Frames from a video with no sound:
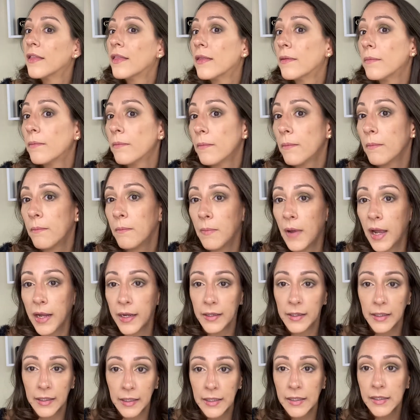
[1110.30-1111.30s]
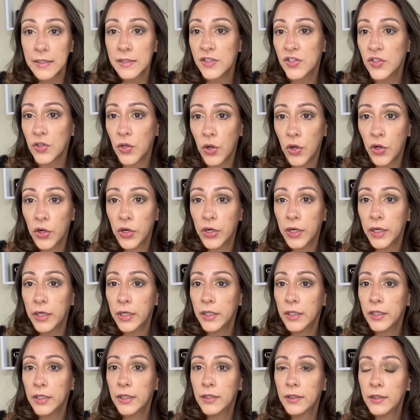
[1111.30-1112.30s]
My lids are
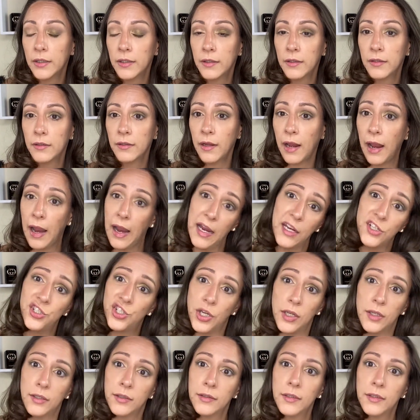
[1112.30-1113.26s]
aging.